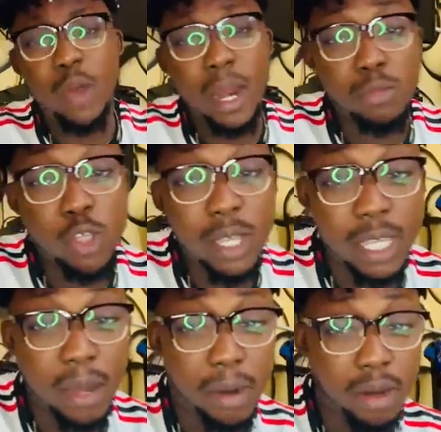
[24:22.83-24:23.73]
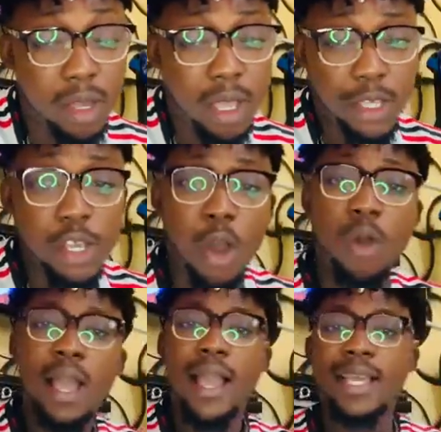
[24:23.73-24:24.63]
That is what I'm talking about.
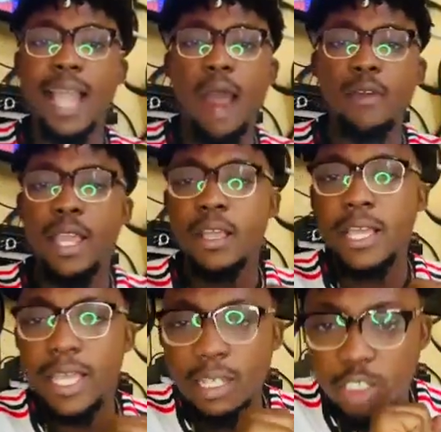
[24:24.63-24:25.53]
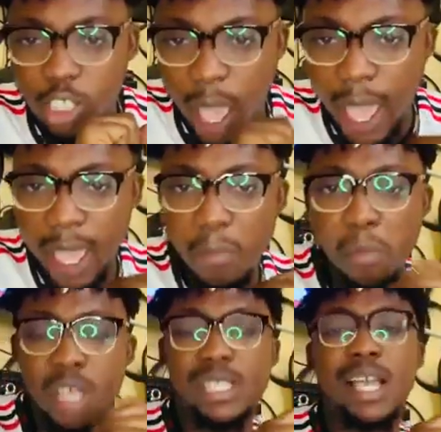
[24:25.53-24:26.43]
You know, Gary
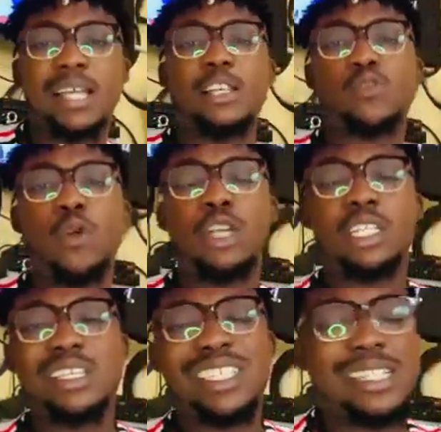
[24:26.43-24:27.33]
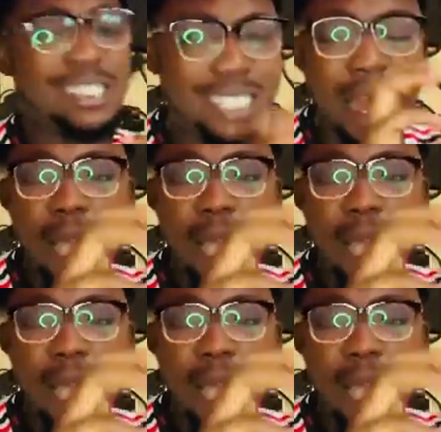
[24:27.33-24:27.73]
J. Muscat is watching.